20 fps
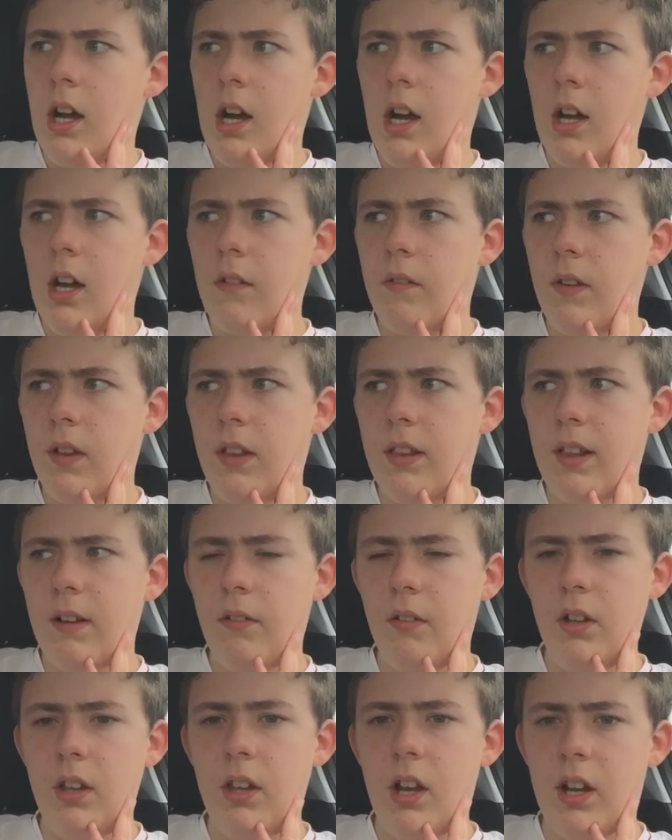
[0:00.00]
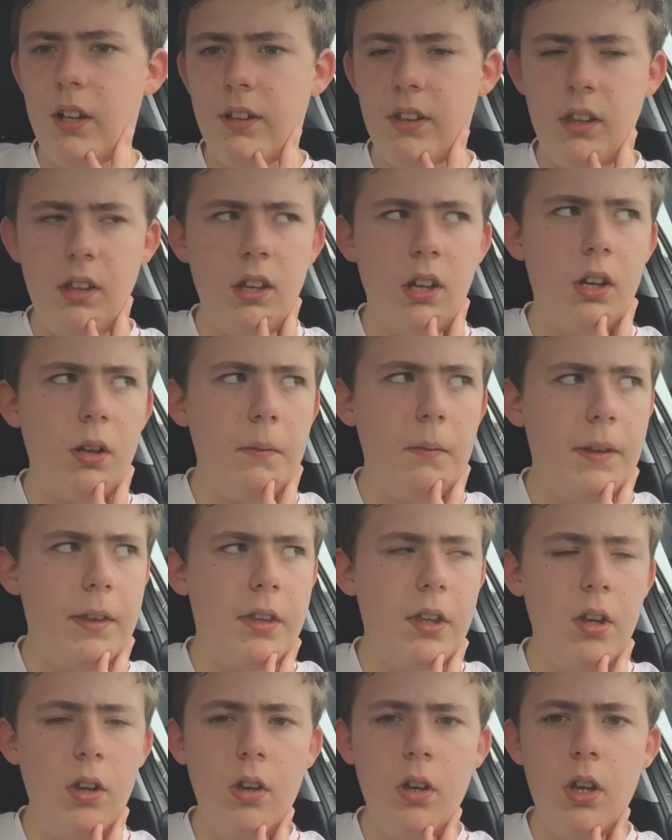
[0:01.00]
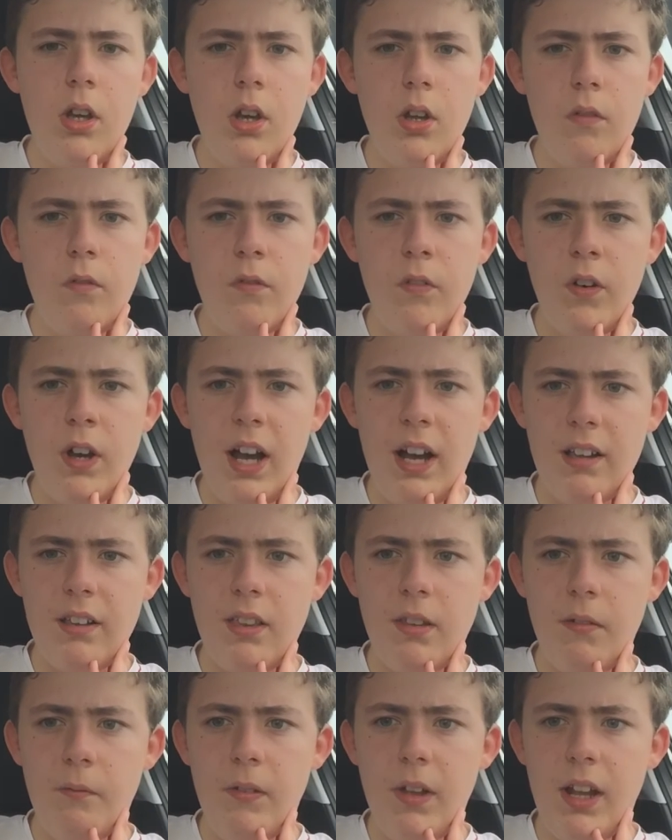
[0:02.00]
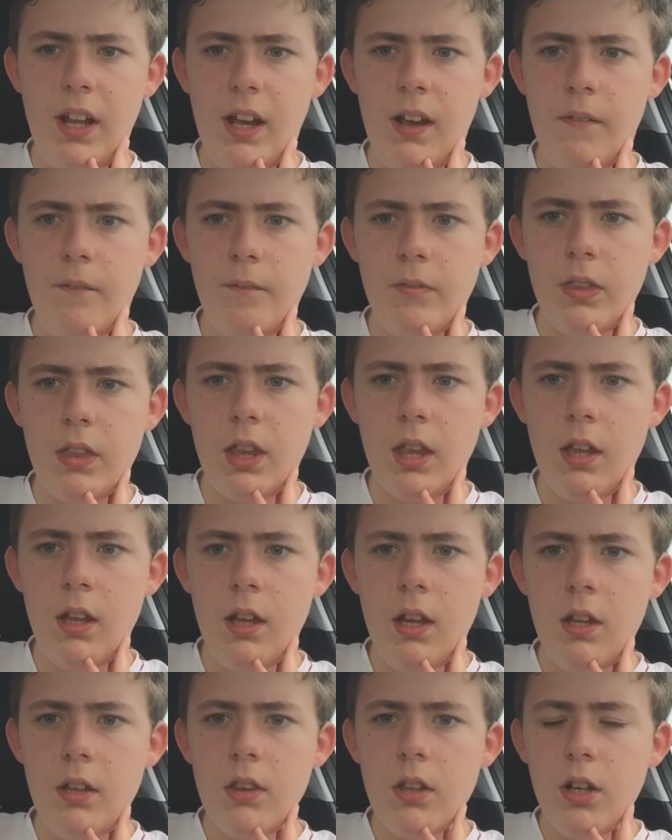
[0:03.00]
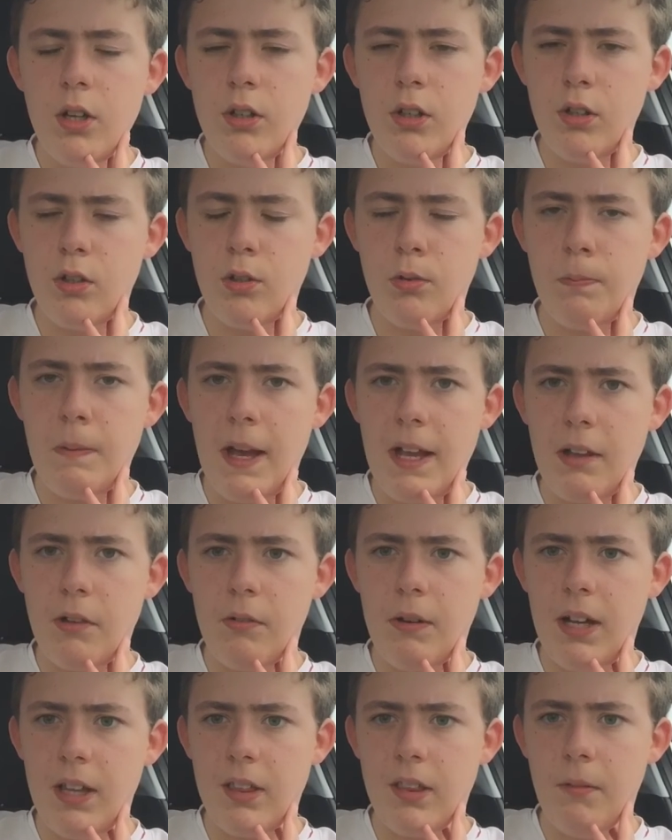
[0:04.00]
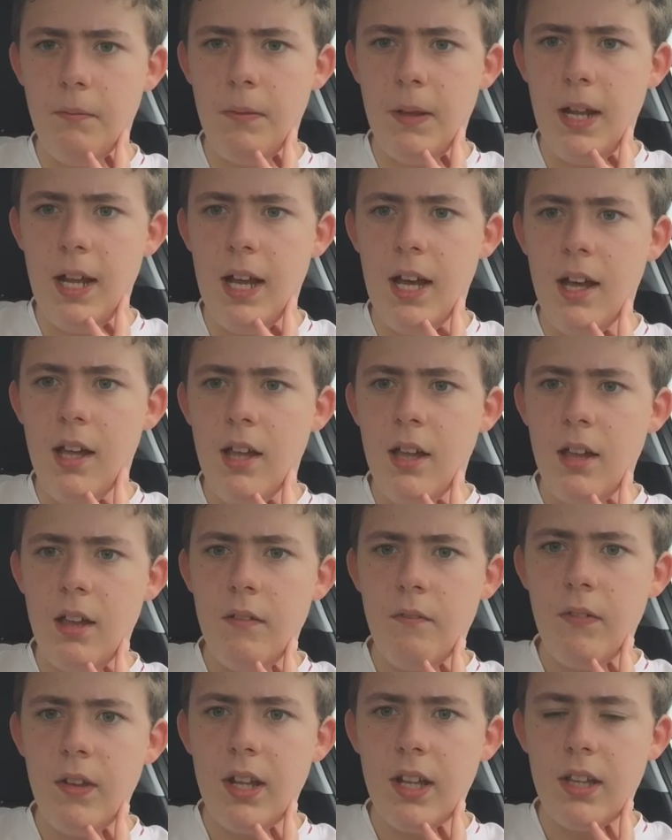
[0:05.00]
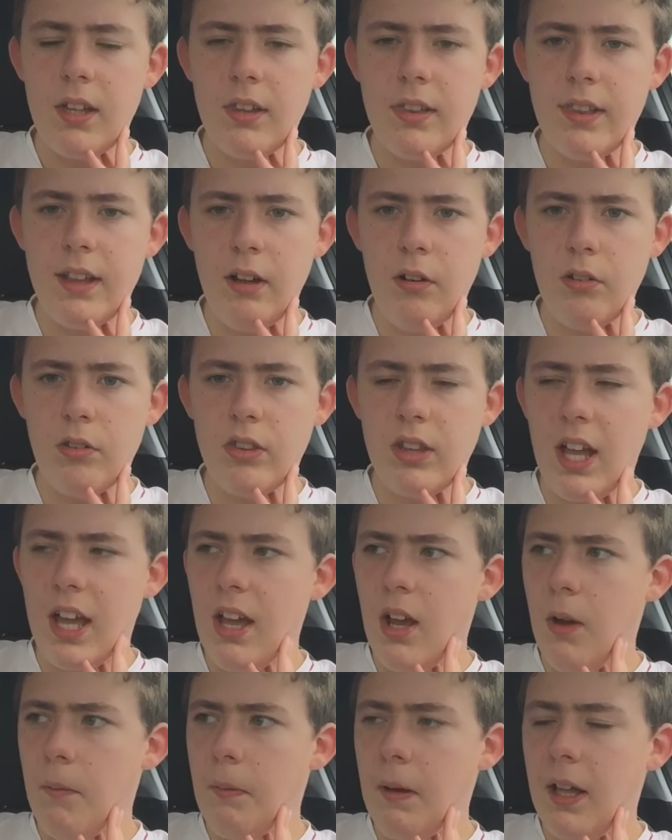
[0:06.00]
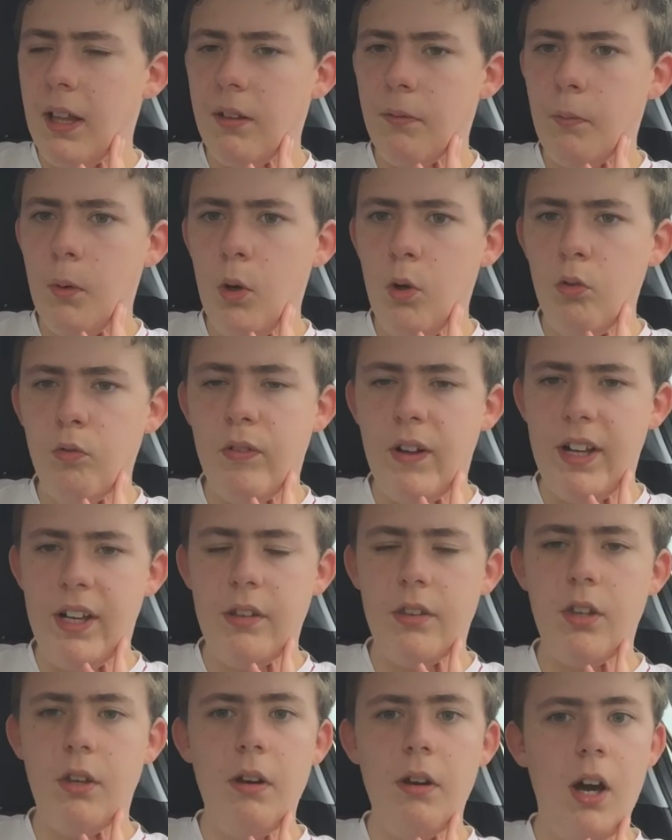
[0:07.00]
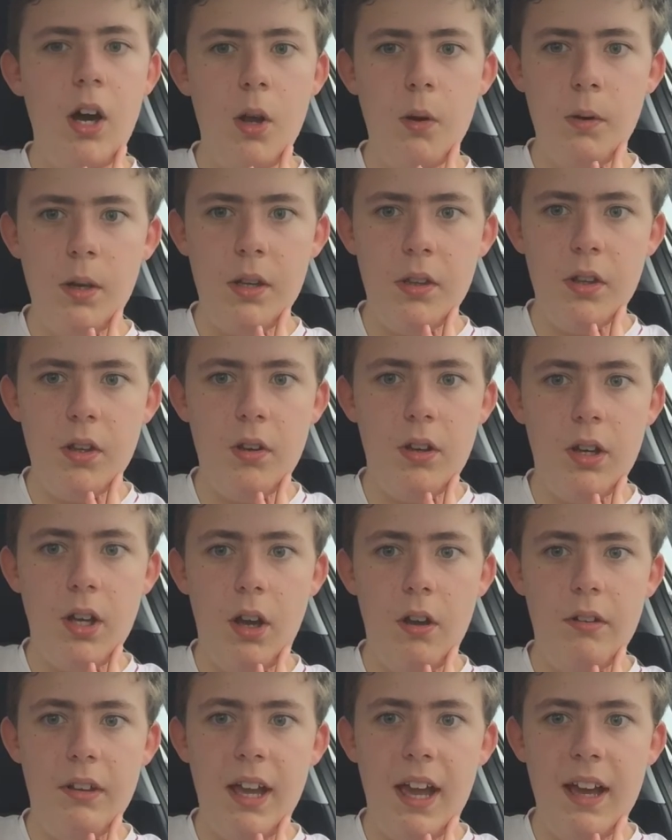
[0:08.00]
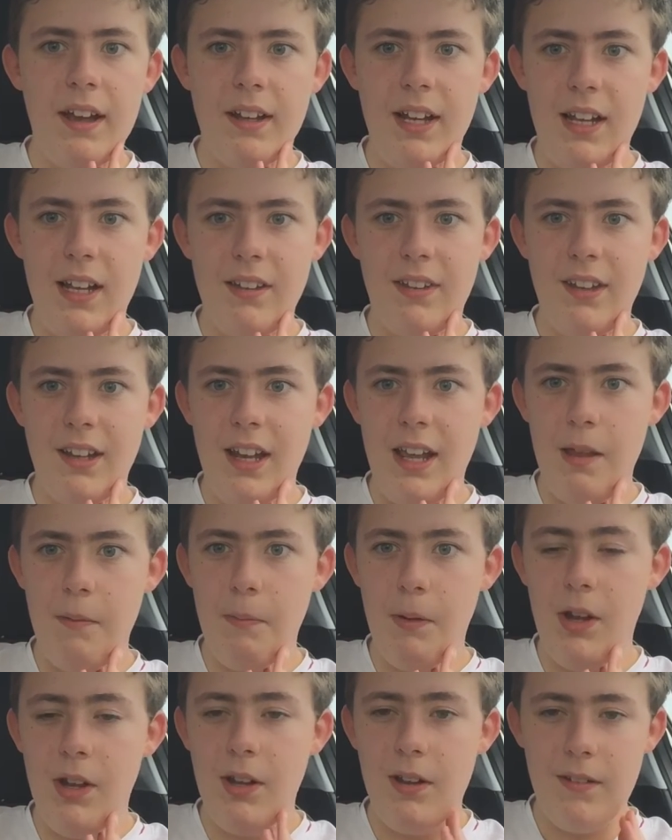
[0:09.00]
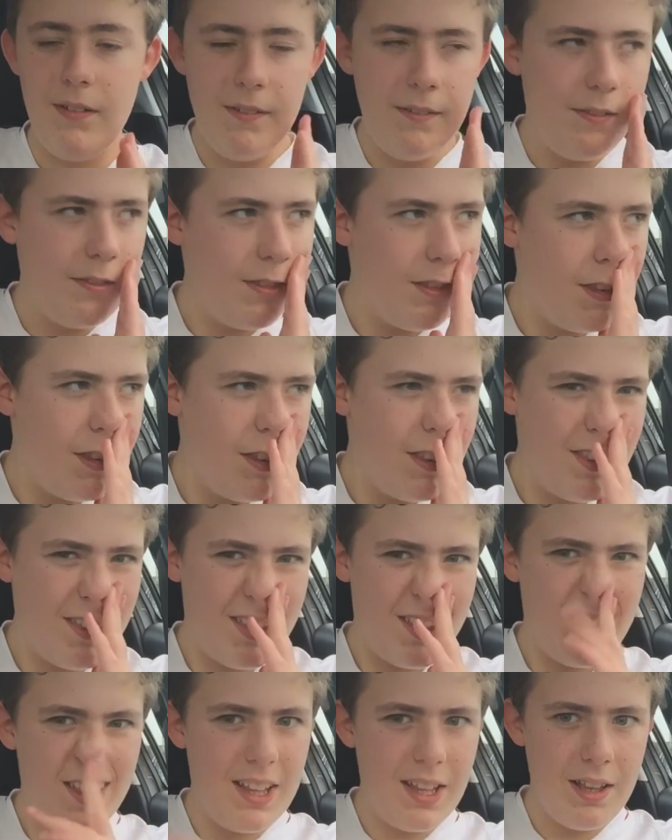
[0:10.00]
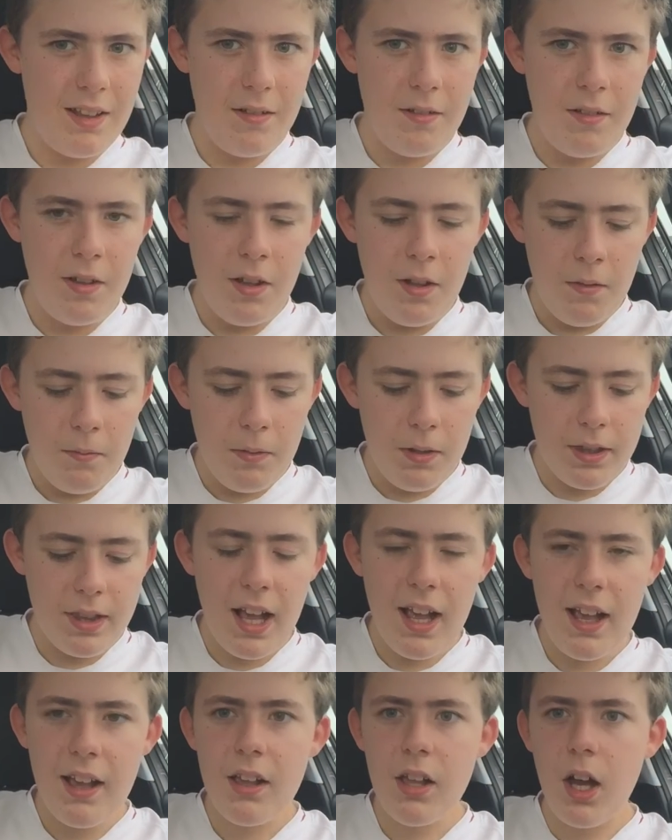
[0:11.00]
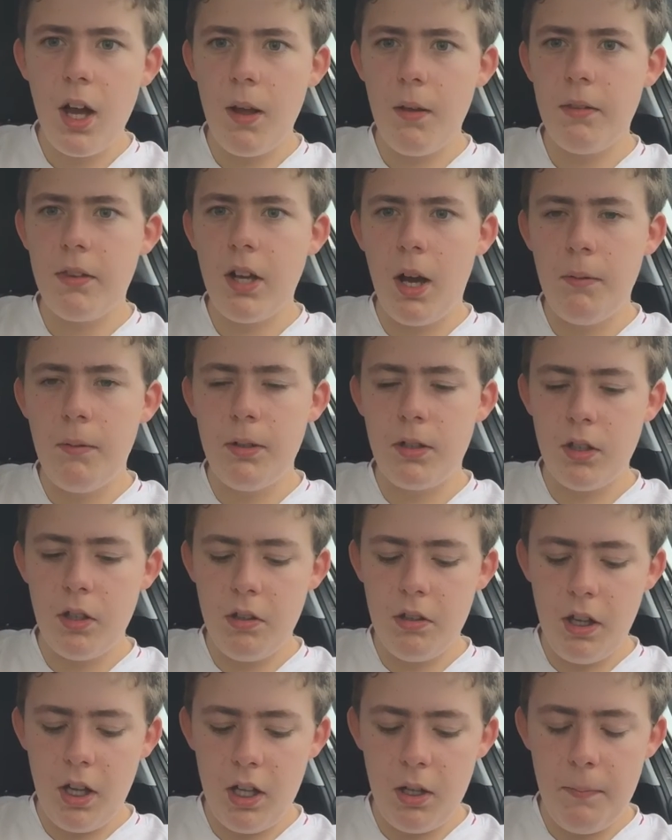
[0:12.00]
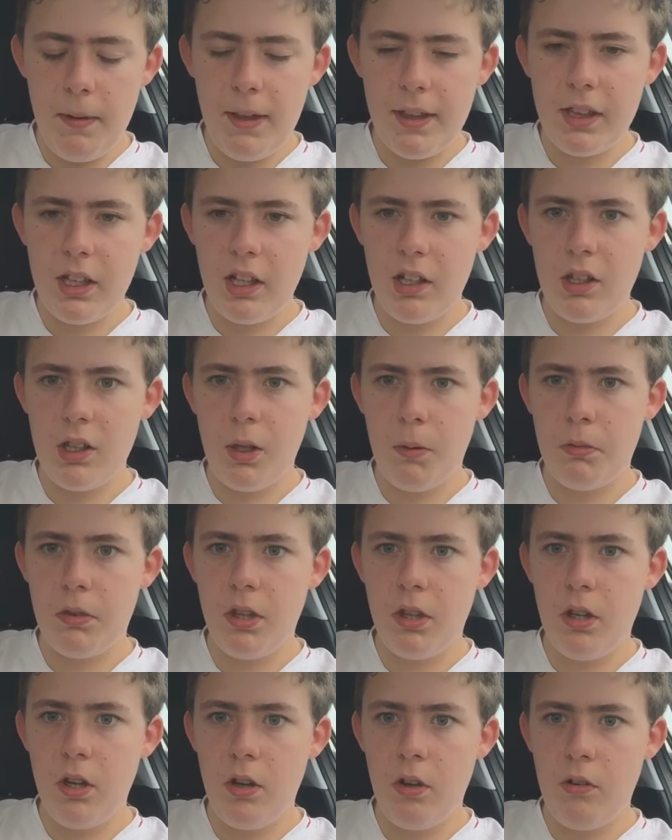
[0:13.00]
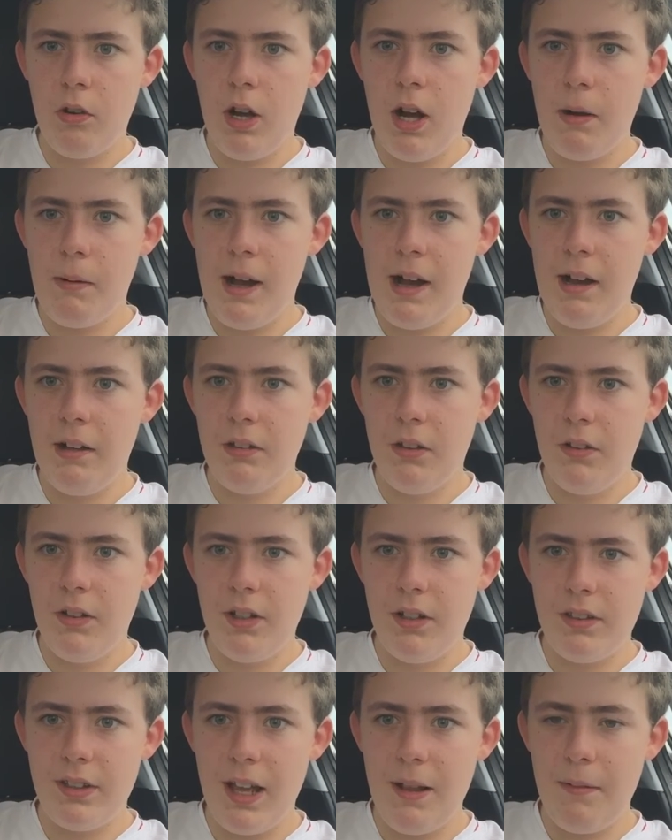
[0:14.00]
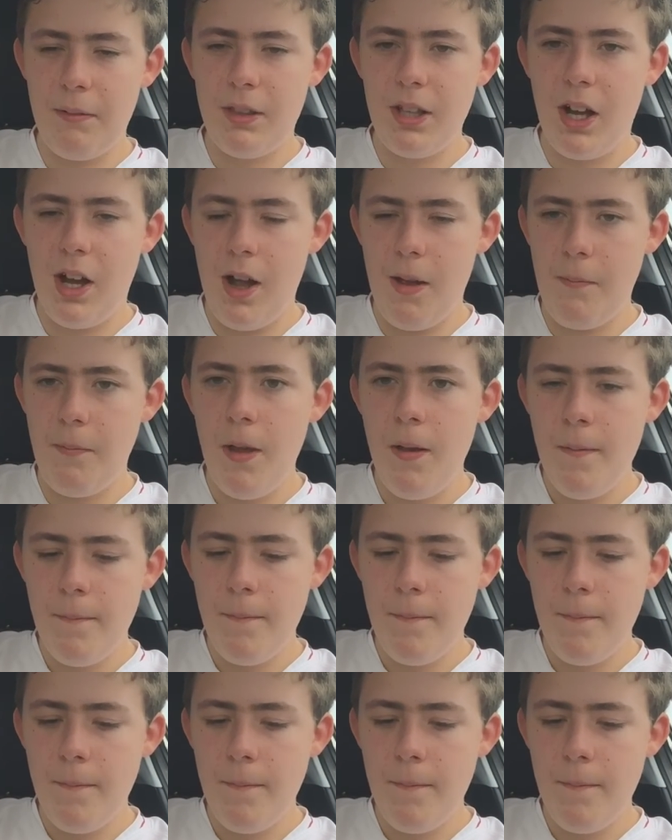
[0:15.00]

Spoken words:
I think Sheffield United are going to be too good for Aston Villa. No disrespect to Aston Villa. Villa can still stay up. As a Wolves fan, I do hope they do go down actually. But at the same time, I do like the Midland clubs to do quite well though at the same time.